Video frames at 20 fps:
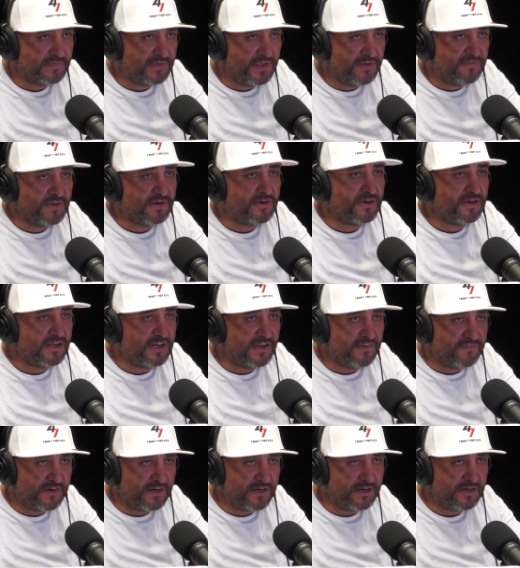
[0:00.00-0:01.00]
If you're going to
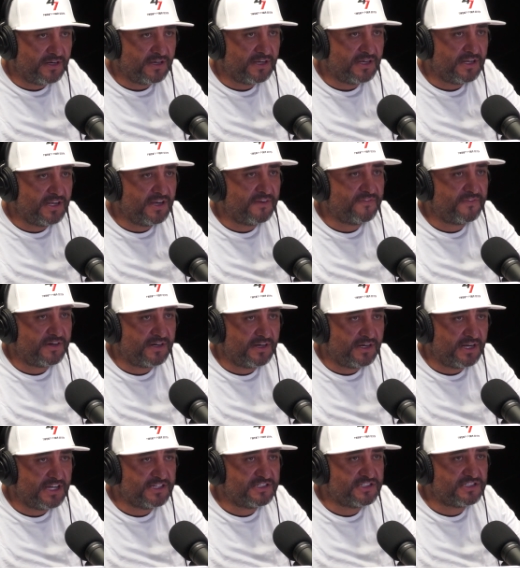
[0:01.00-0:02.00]
leave her, leave her.
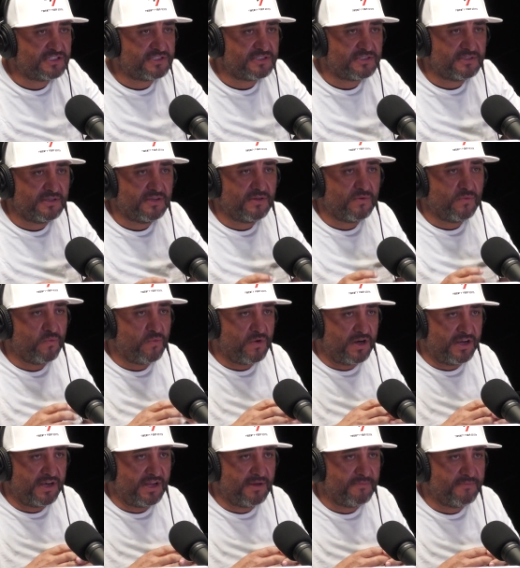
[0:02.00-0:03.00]
I just
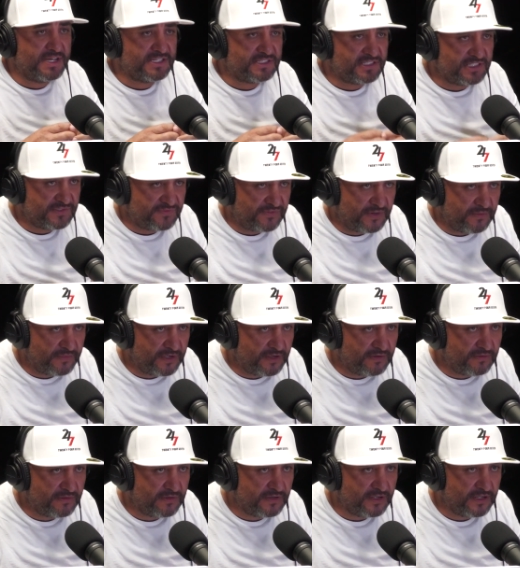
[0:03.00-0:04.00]
want a message from
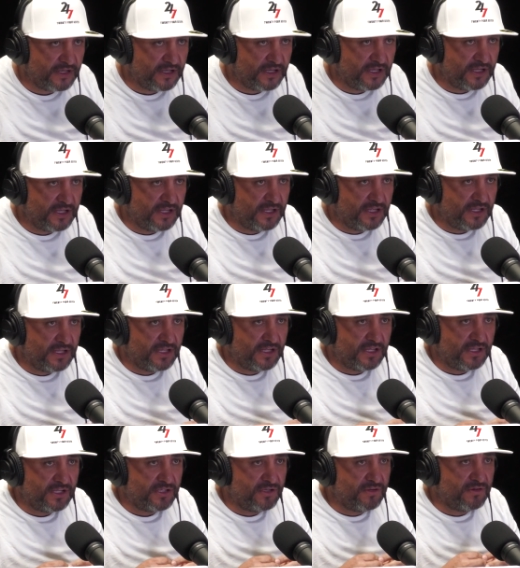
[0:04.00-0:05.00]
you.
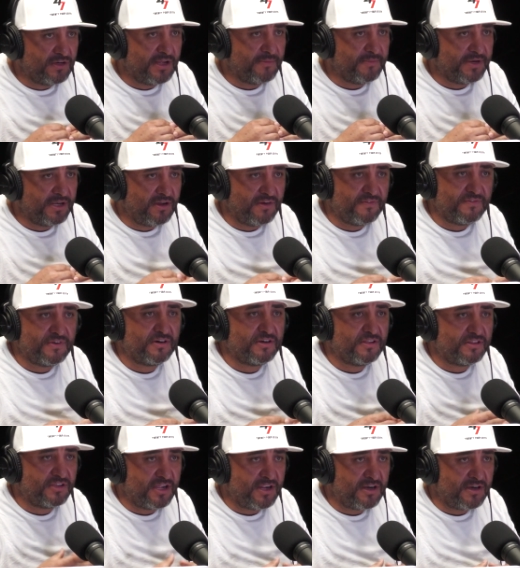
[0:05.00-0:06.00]
You let me know if you're going
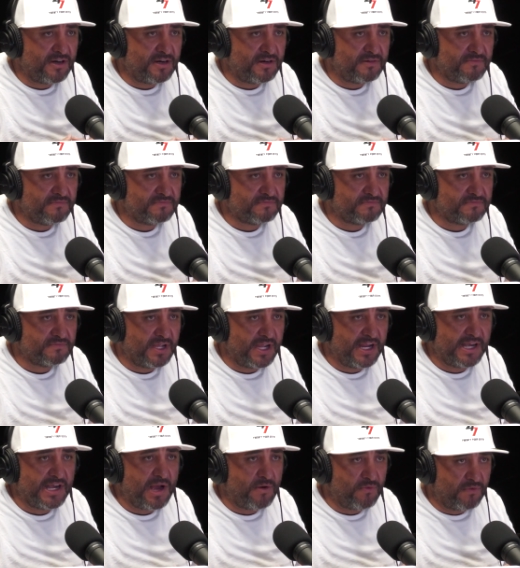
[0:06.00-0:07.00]
to take her,
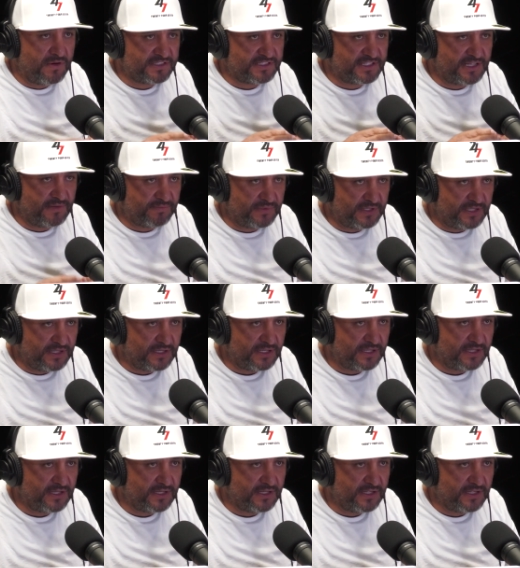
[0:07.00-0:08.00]
and I will accept it.
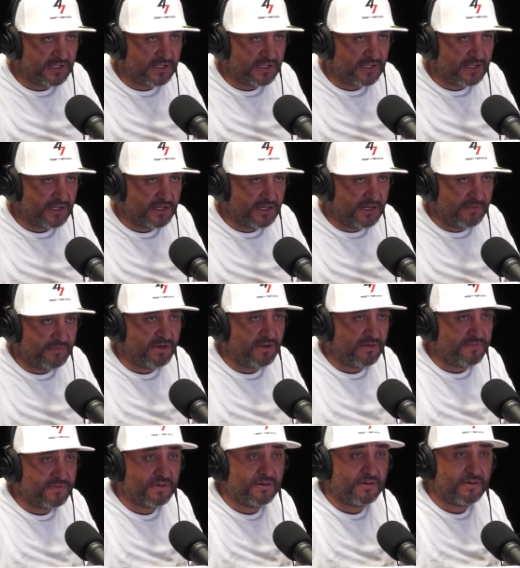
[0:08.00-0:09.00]
Let me know
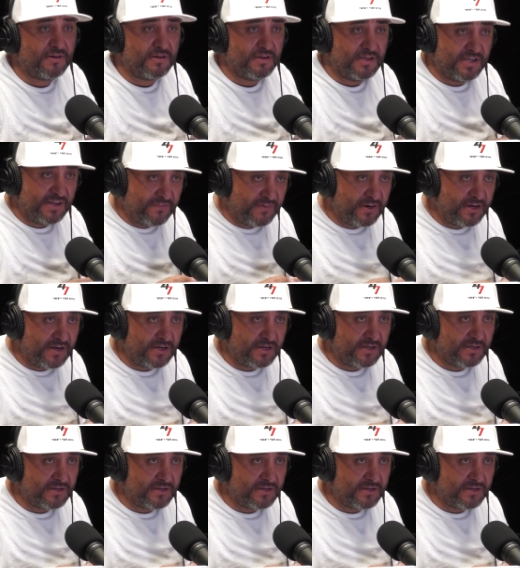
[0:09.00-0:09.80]
if you're going to leave her,